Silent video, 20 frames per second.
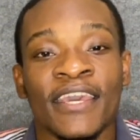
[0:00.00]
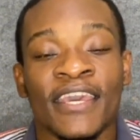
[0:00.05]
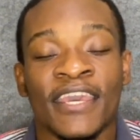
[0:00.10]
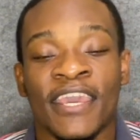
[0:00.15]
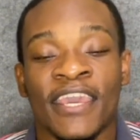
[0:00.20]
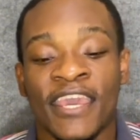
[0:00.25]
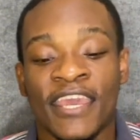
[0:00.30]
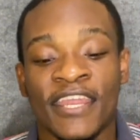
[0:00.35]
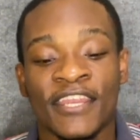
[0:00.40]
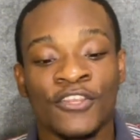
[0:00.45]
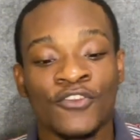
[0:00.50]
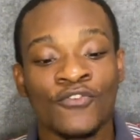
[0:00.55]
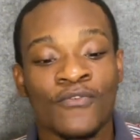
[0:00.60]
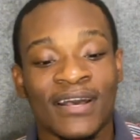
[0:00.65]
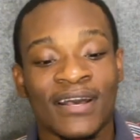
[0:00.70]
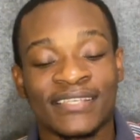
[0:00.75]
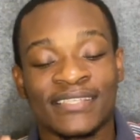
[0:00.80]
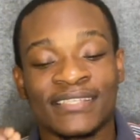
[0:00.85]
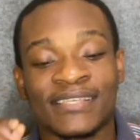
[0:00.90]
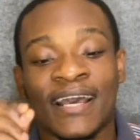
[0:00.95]
and you
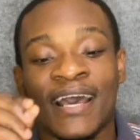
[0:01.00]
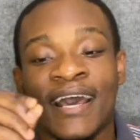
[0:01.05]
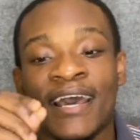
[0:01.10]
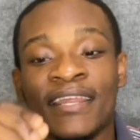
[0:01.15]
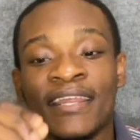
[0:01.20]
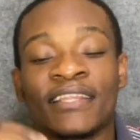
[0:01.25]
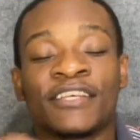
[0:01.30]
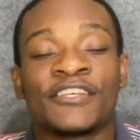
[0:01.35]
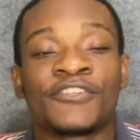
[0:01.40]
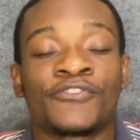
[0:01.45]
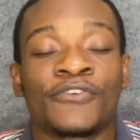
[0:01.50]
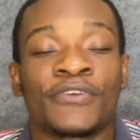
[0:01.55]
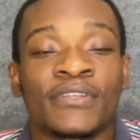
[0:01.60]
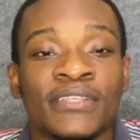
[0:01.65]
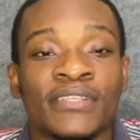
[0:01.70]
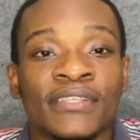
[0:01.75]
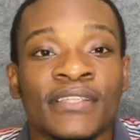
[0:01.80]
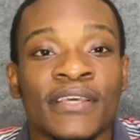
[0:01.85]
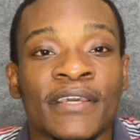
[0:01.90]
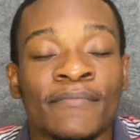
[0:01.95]
assign a
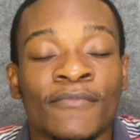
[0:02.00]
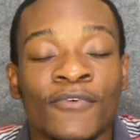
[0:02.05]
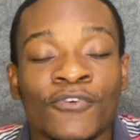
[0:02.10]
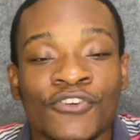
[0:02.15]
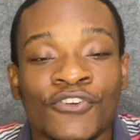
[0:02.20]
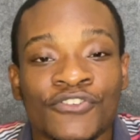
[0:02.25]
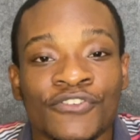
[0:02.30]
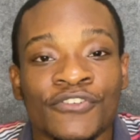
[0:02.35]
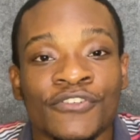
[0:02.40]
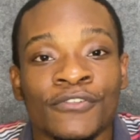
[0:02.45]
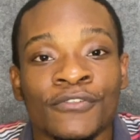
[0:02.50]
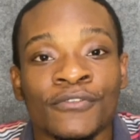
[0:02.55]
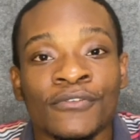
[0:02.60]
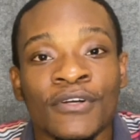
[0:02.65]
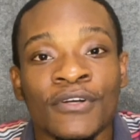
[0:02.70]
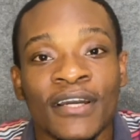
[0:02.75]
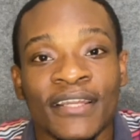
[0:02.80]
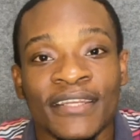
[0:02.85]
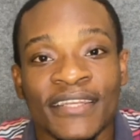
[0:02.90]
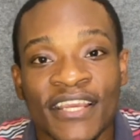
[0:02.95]
certain emotional
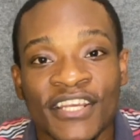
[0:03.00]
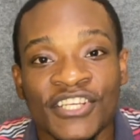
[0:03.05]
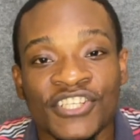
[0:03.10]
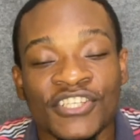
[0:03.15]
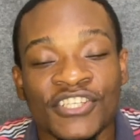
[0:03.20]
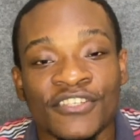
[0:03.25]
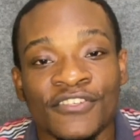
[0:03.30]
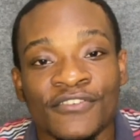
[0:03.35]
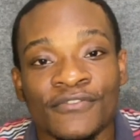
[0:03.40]
connection.